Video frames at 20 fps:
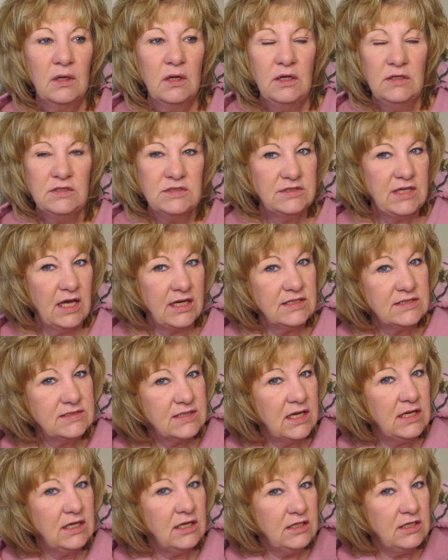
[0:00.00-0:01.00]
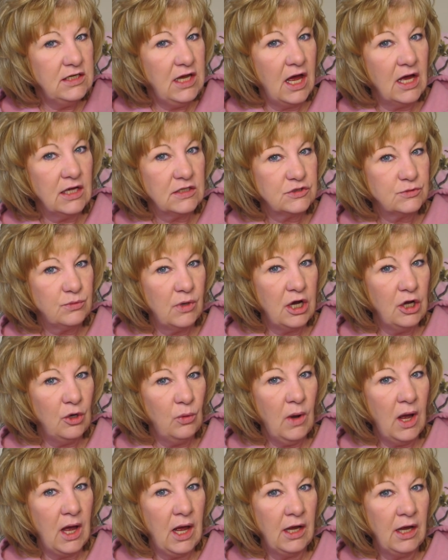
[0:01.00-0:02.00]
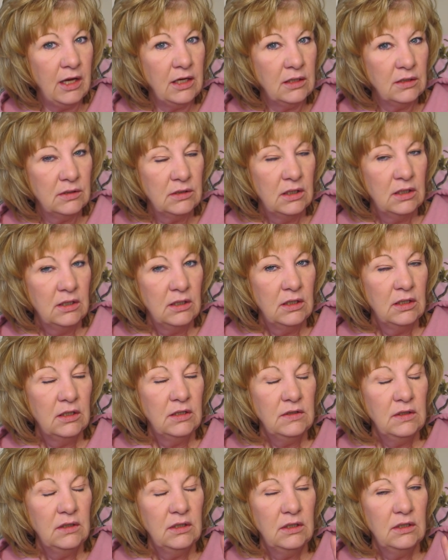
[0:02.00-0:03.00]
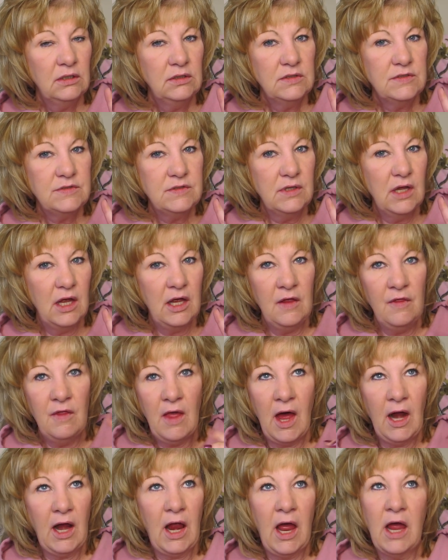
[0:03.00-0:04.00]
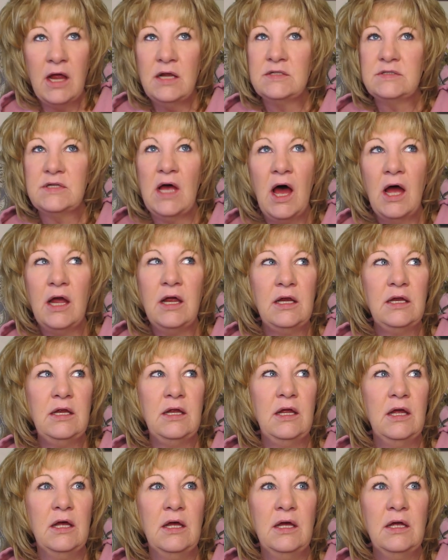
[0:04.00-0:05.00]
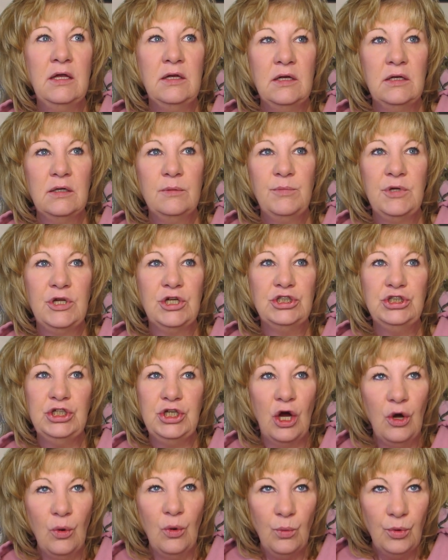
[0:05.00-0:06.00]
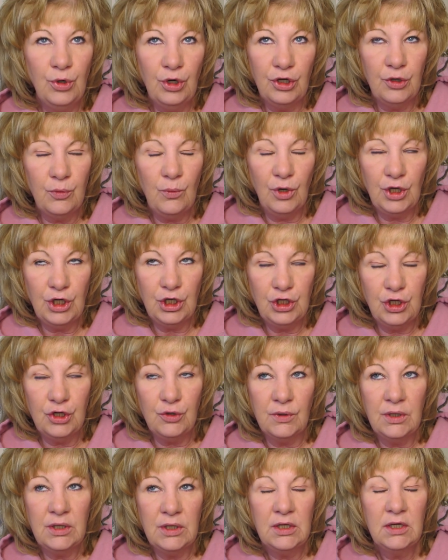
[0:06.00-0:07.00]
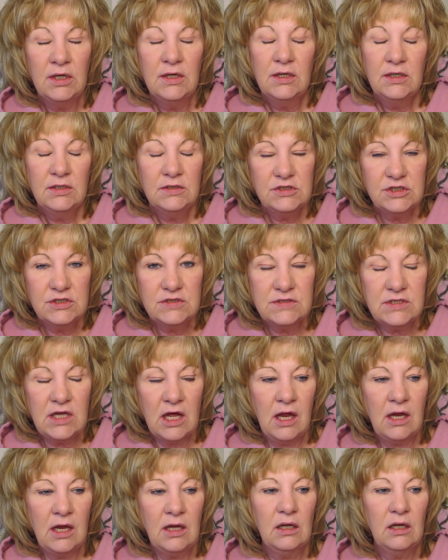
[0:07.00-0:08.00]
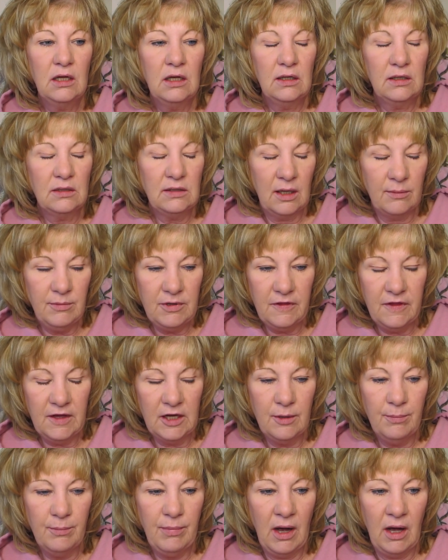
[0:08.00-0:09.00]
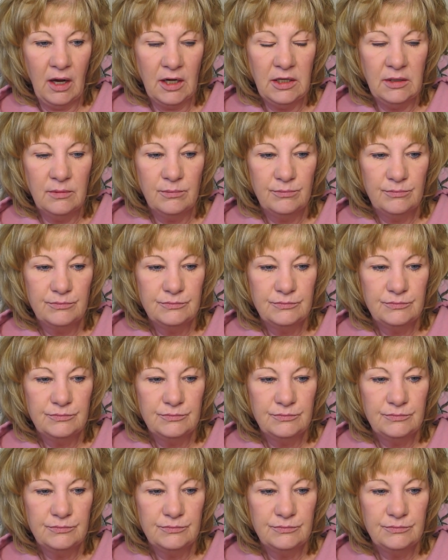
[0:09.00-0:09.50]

Instead of saying yes right away and that anxiety hit because you don't really want to do it, just say, let me think about it.